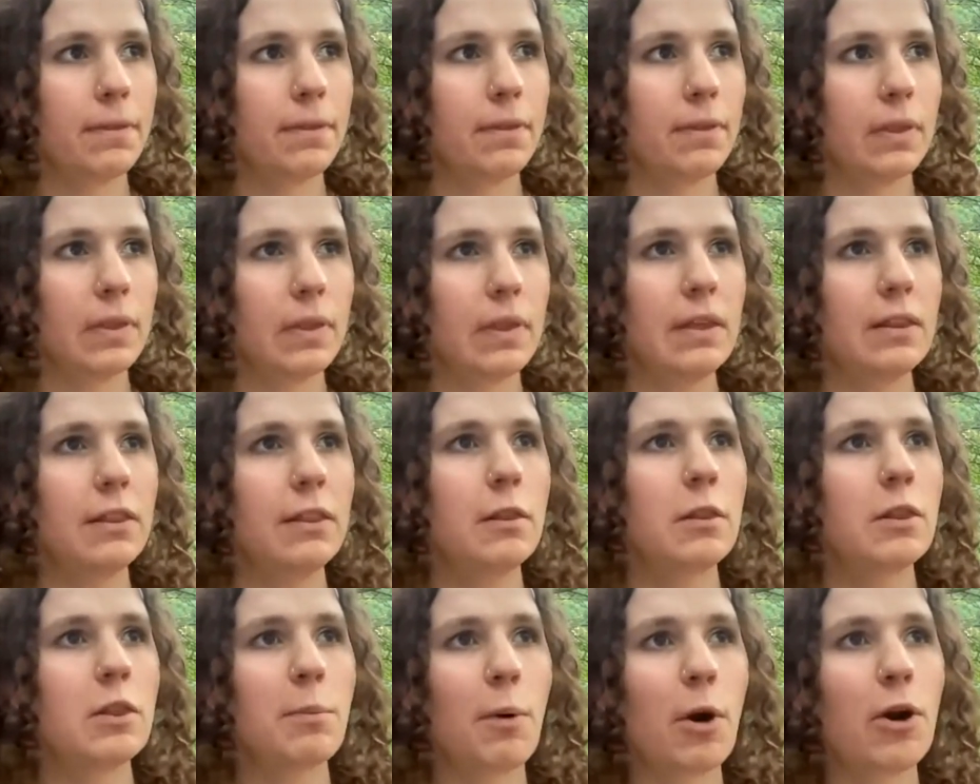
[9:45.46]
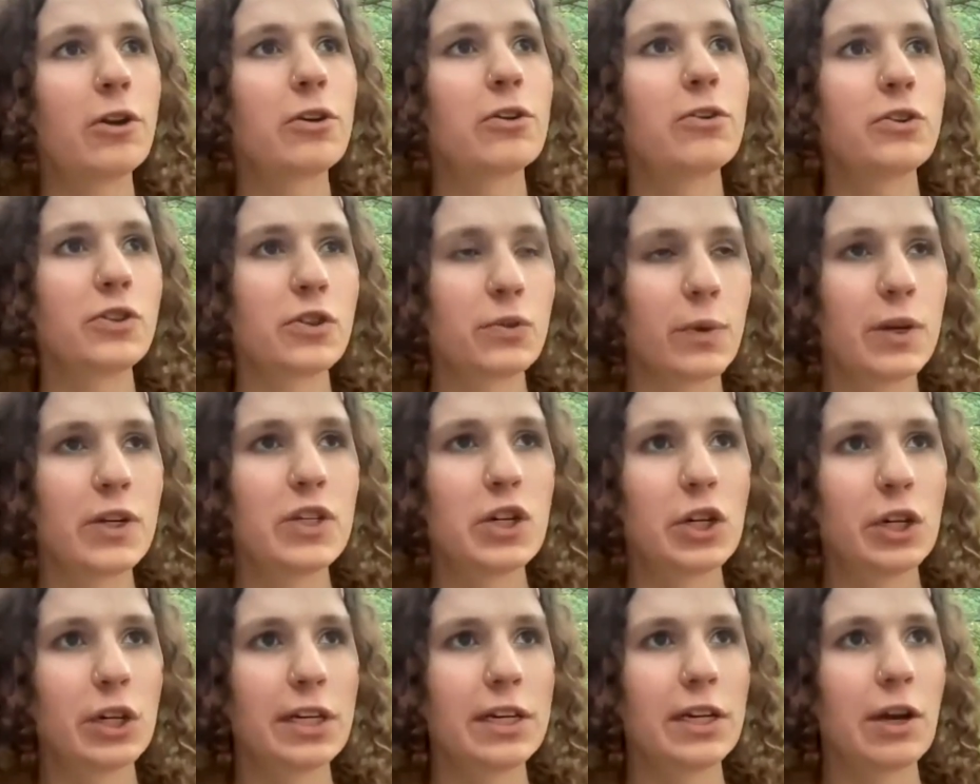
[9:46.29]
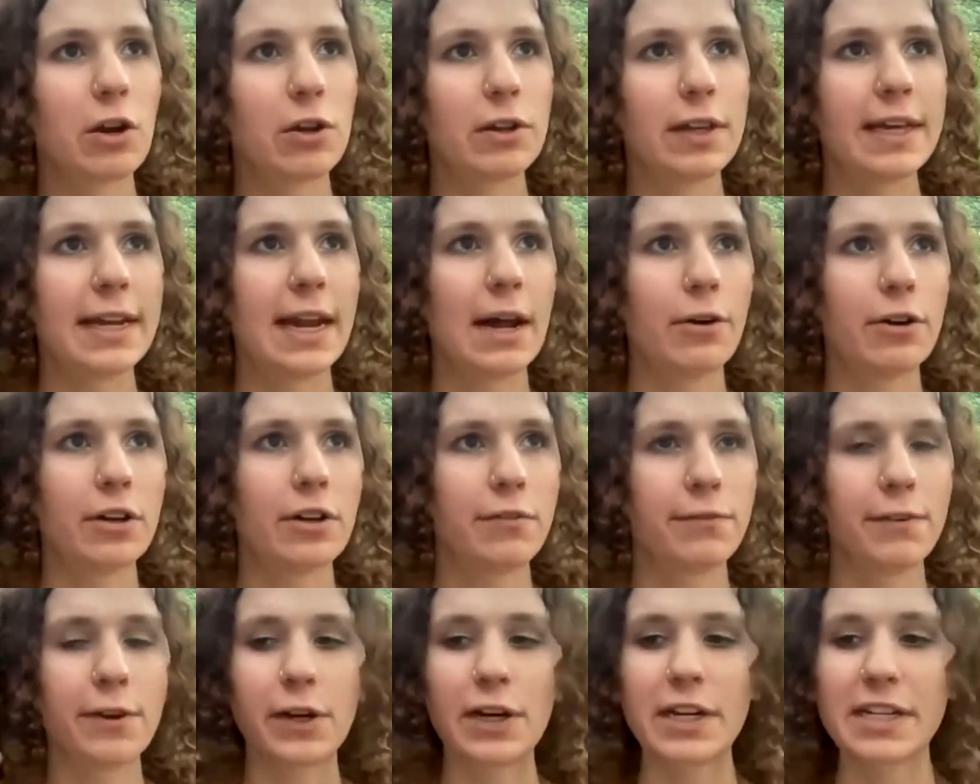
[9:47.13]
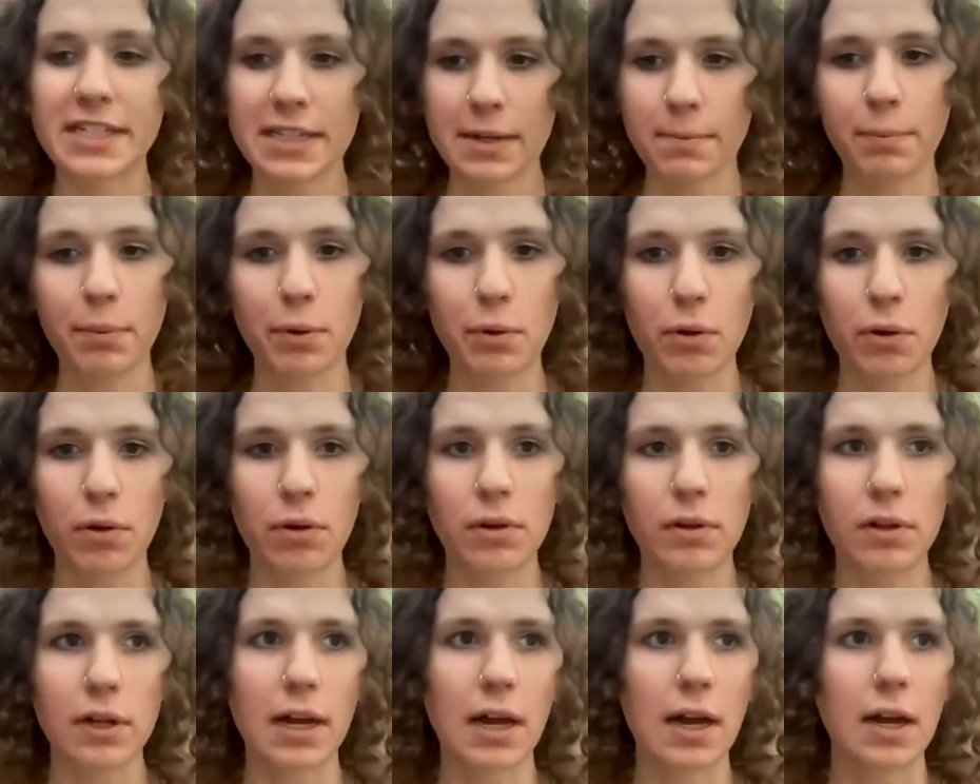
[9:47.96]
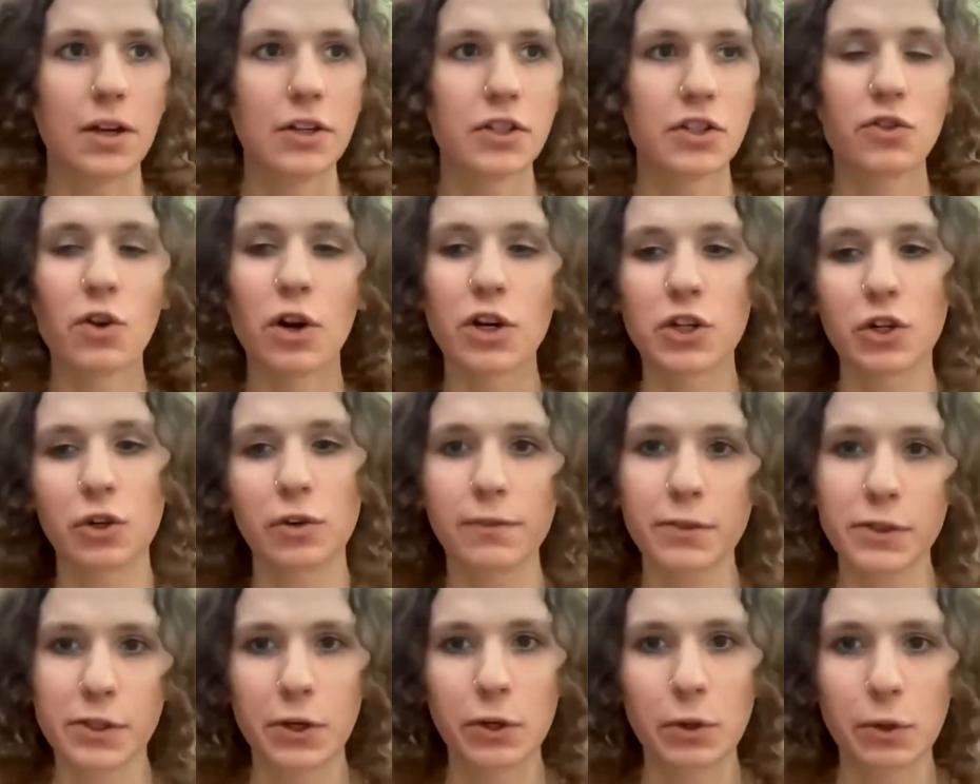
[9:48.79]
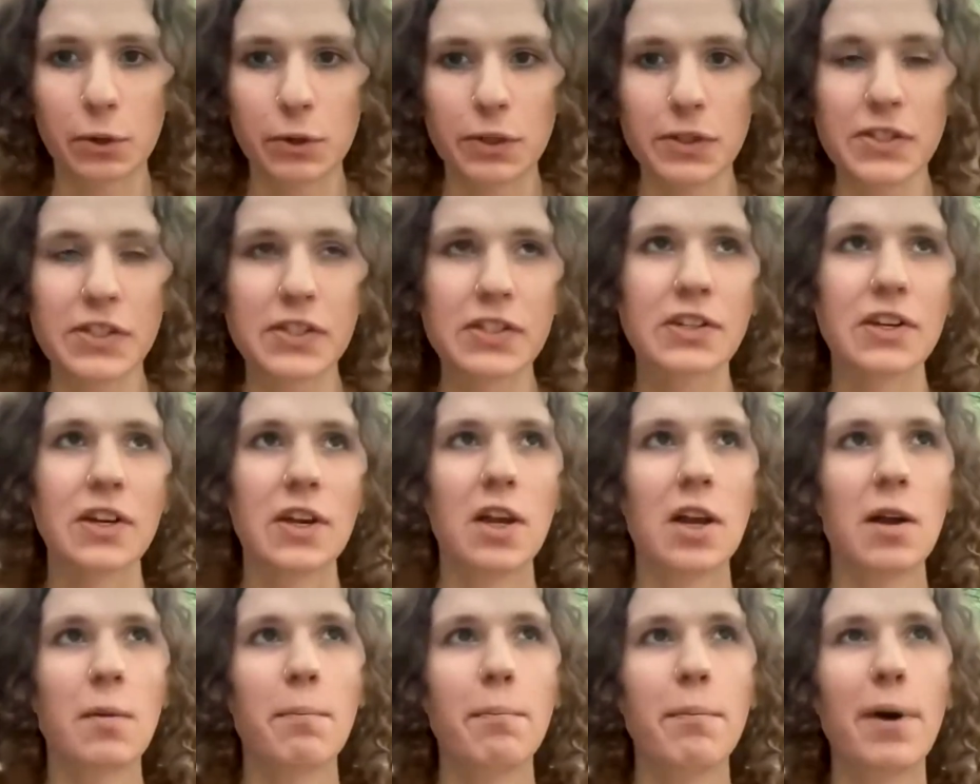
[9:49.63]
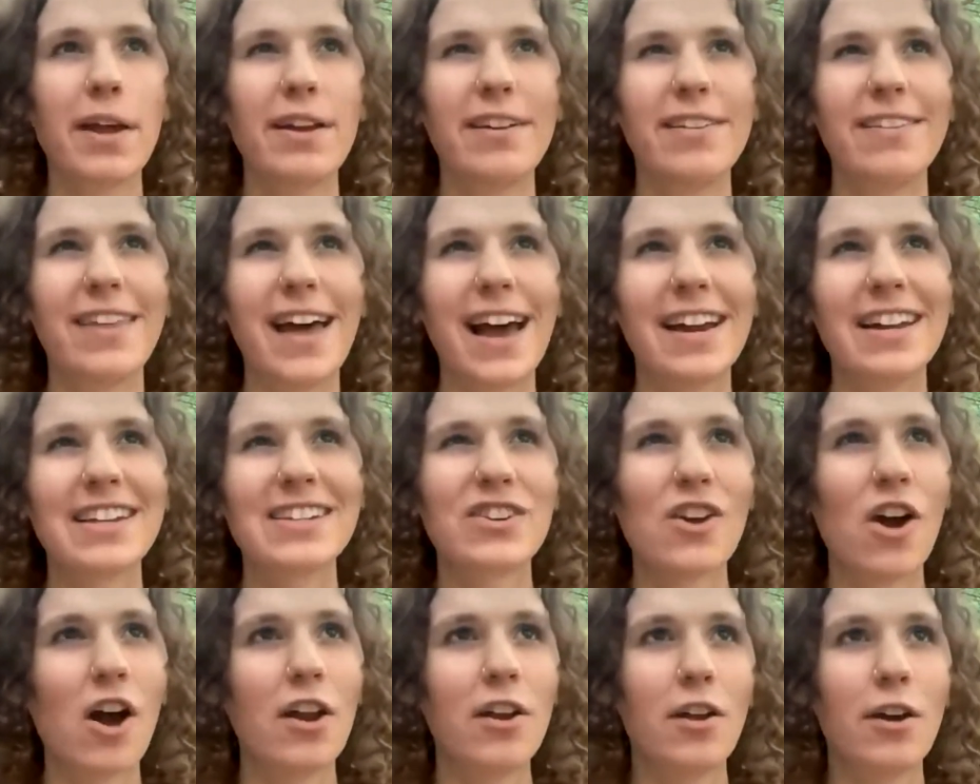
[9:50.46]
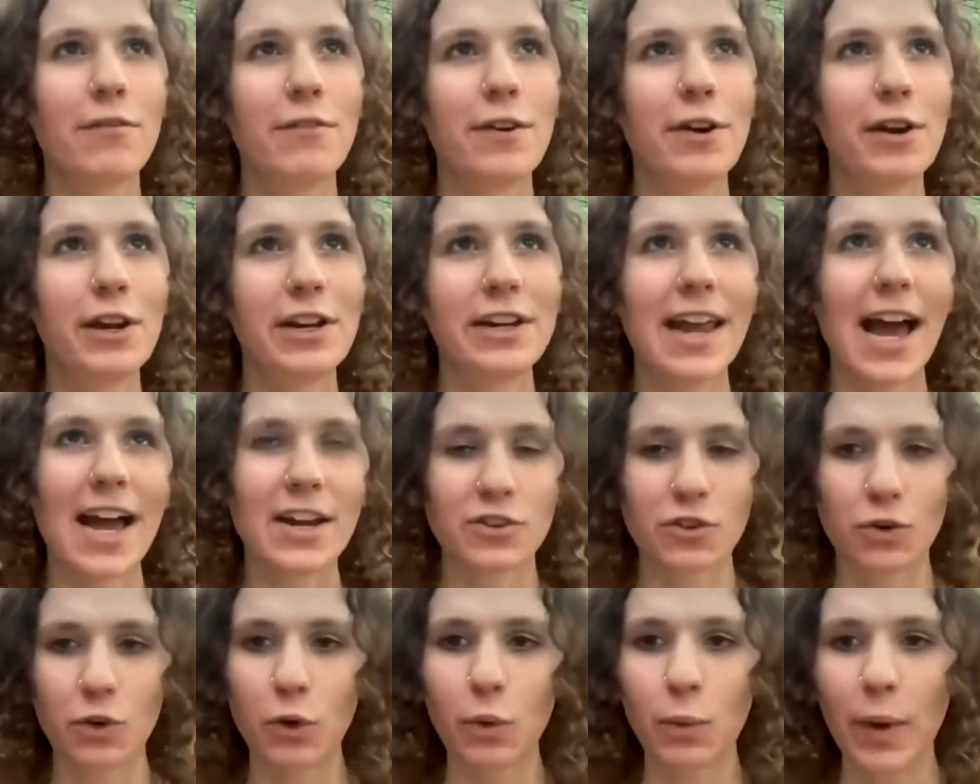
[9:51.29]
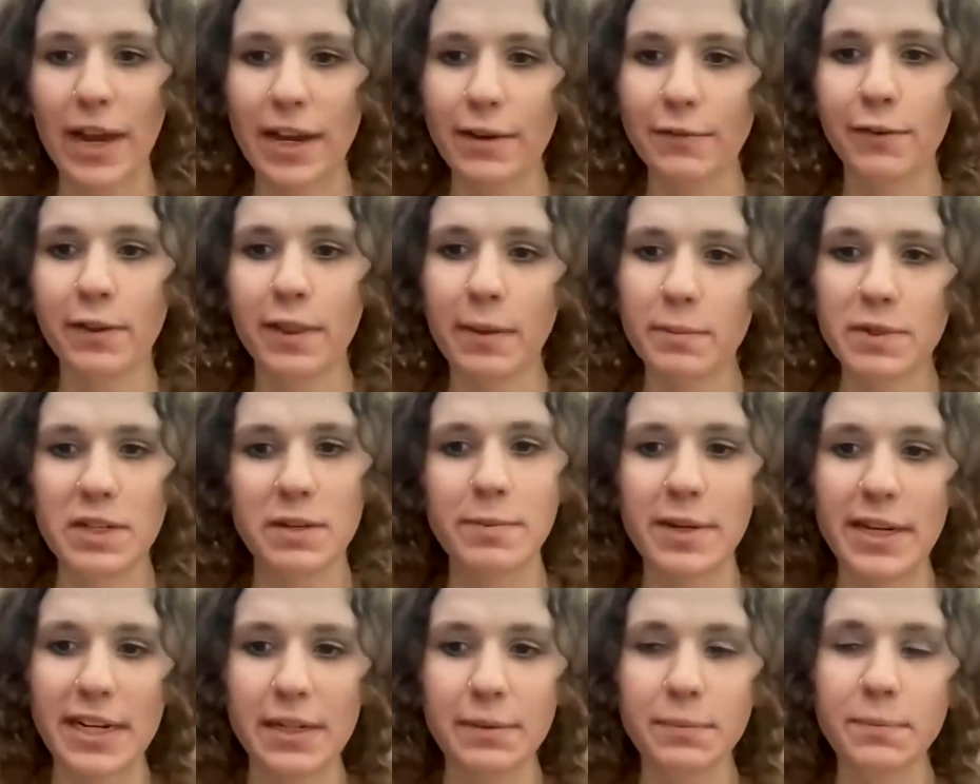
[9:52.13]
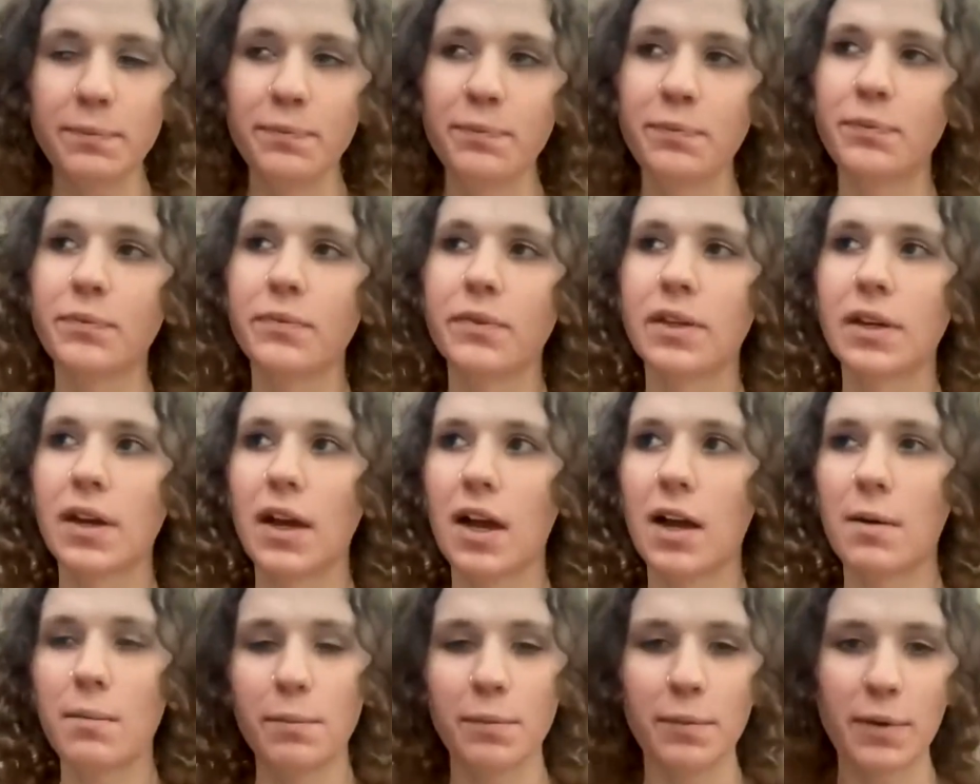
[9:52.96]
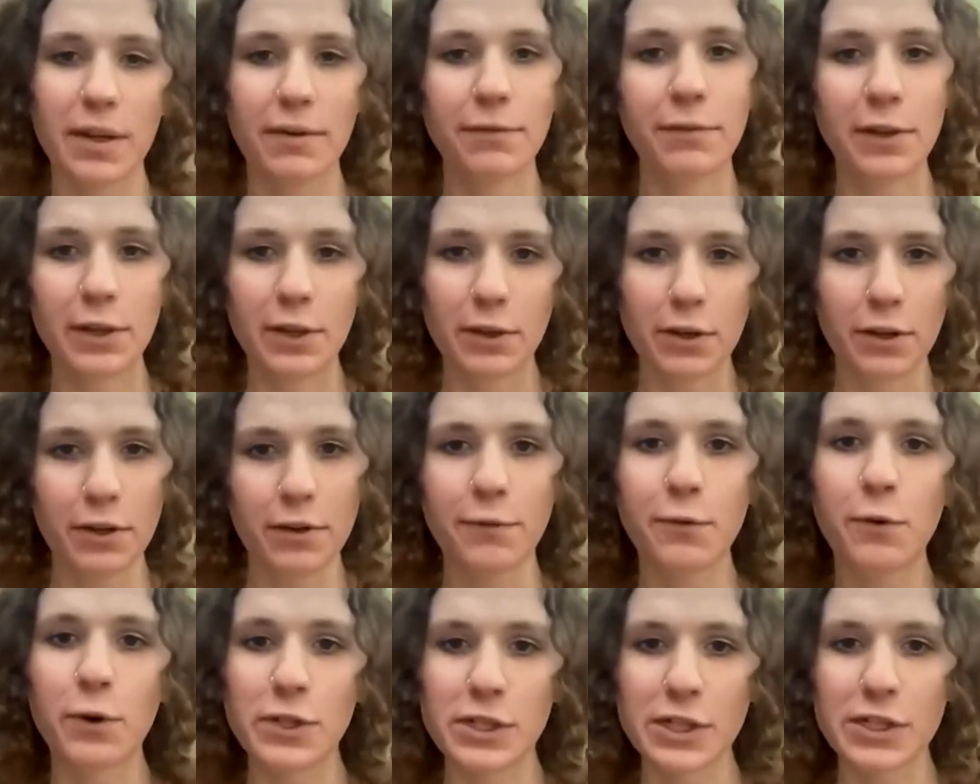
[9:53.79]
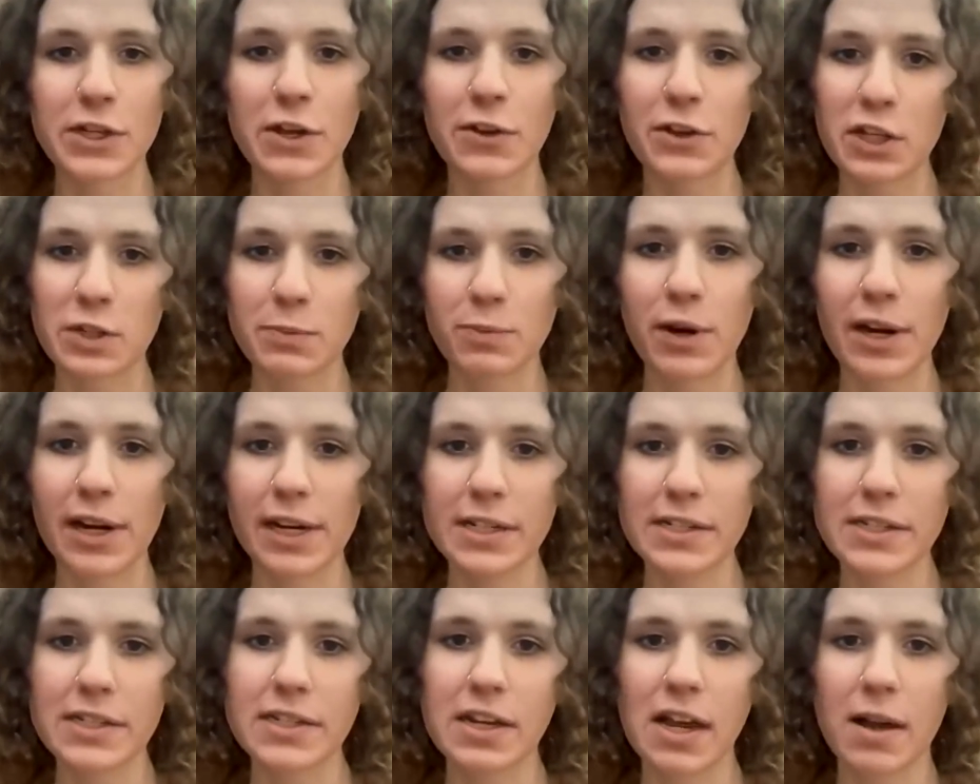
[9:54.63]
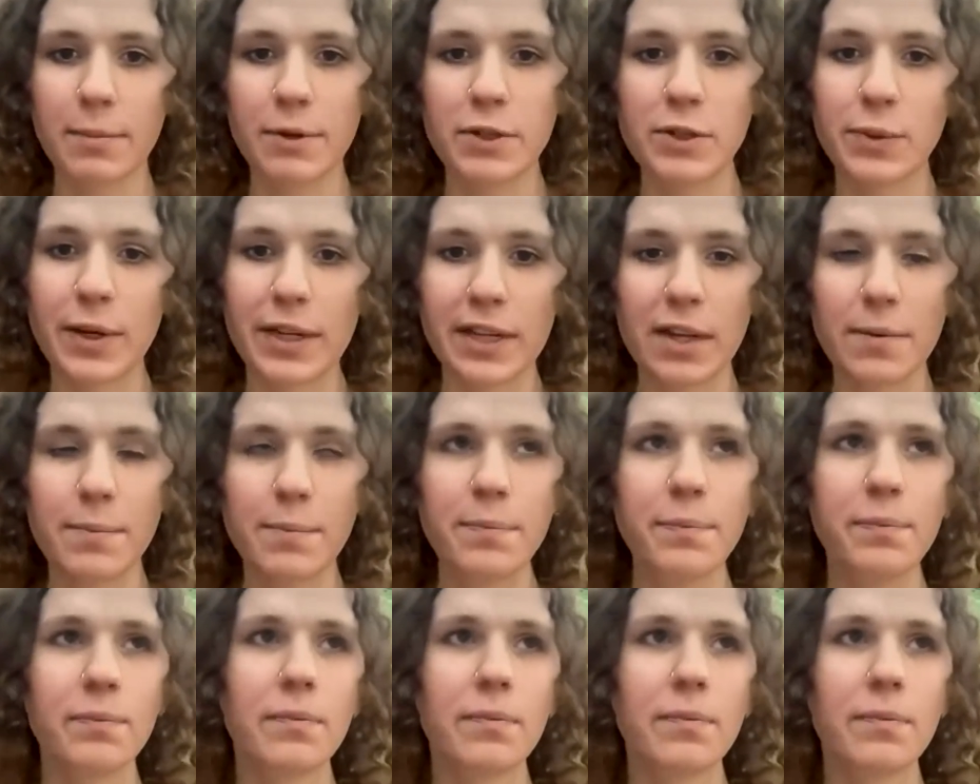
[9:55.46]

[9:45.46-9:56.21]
the particles originally are laid out in a very simple structure of circles, but that is not a very natural way for them to be, given the forces on the springs between them.